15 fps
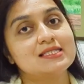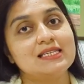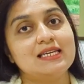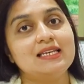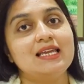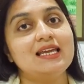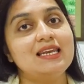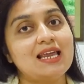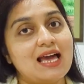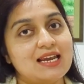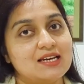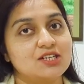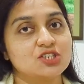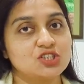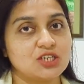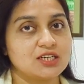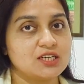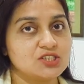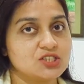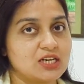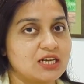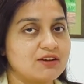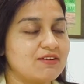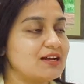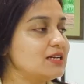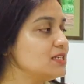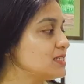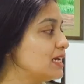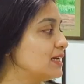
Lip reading: seen in allergic conjunctivitis,